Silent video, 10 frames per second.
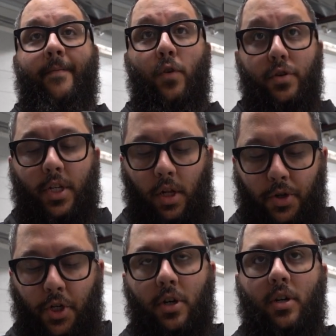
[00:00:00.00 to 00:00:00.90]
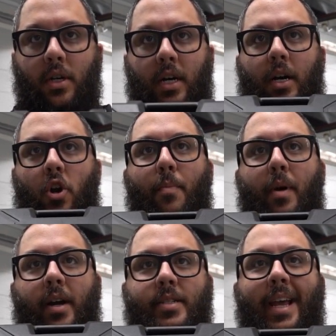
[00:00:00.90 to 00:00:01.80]
Full disclosure,
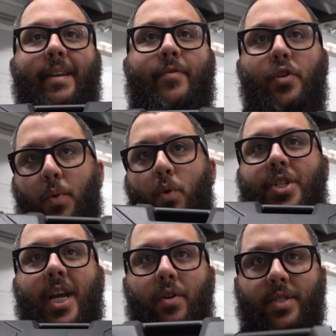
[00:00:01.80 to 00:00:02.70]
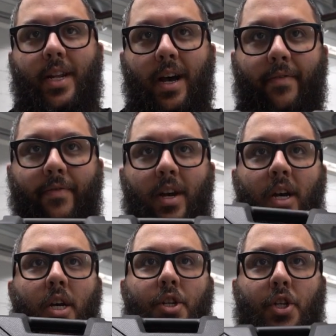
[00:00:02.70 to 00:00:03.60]
Ermox and Fusion were generous enough
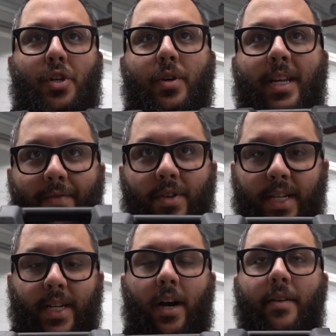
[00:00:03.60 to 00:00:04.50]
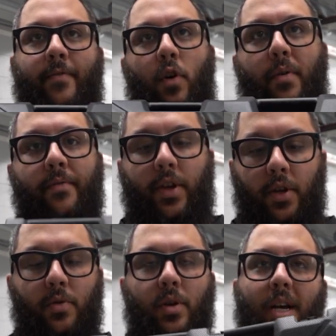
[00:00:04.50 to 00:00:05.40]
to give us the gun for
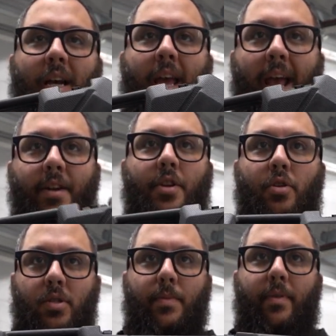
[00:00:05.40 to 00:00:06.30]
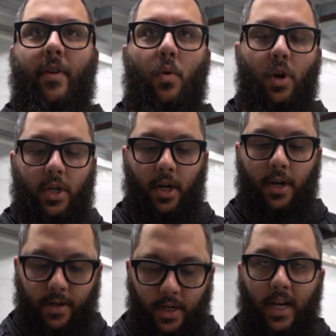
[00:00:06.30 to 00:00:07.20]
review and to do some of our work
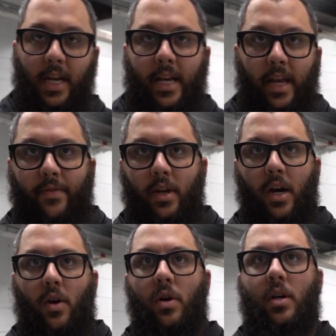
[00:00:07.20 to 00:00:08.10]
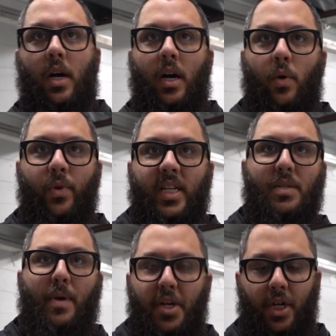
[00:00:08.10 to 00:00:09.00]
on. If you know, we
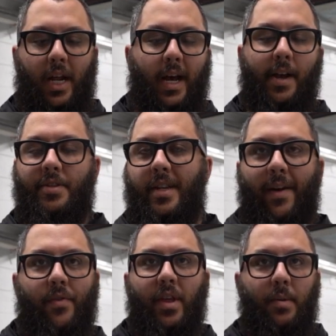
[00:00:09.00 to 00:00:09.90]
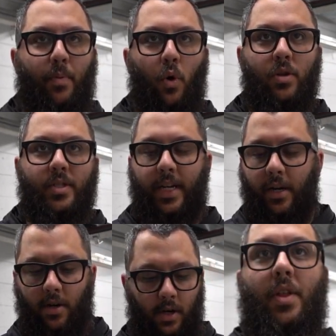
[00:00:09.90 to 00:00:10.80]
specialize in everything ports
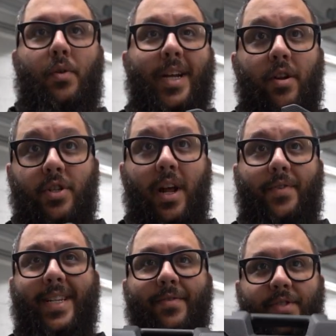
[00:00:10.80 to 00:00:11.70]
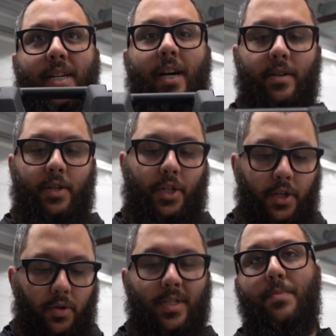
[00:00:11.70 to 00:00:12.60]
here, so they were generous enough to give us the gun to
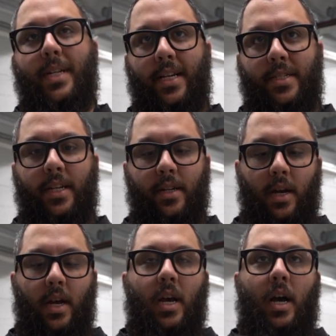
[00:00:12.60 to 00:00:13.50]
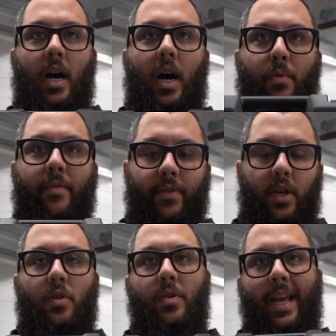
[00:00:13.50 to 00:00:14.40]
do some testing,
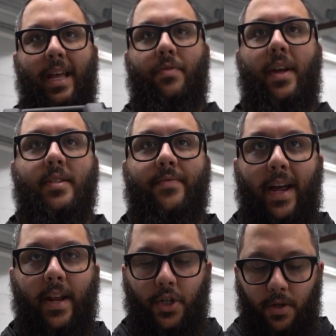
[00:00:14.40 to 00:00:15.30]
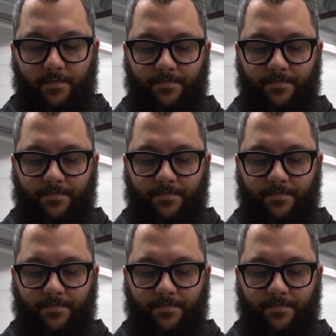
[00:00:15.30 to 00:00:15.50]
review, and things of that nature.